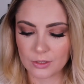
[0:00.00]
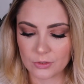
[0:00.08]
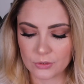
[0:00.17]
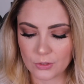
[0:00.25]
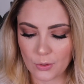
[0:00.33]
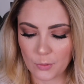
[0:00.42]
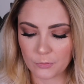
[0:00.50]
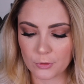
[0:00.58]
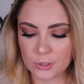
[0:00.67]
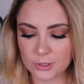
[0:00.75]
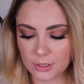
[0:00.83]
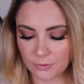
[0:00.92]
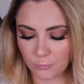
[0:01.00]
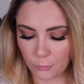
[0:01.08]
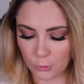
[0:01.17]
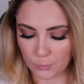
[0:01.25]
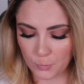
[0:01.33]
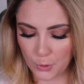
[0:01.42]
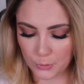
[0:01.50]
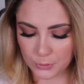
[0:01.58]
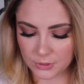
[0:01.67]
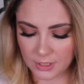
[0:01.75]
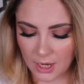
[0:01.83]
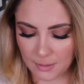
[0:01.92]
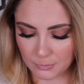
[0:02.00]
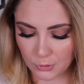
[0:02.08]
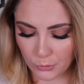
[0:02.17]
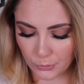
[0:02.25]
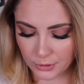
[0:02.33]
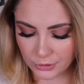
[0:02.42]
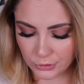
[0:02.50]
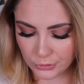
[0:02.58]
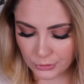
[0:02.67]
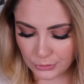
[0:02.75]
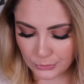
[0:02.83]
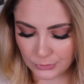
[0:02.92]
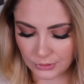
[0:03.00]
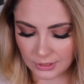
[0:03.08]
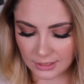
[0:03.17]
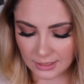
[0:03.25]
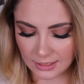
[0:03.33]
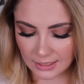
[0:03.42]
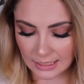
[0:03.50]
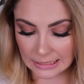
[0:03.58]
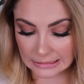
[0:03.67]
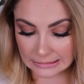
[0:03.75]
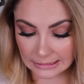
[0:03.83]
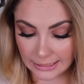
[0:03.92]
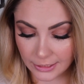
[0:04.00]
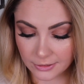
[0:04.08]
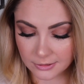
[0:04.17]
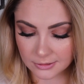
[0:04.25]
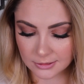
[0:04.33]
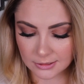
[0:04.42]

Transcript: So first and foremost, I'm going to do the Eclair,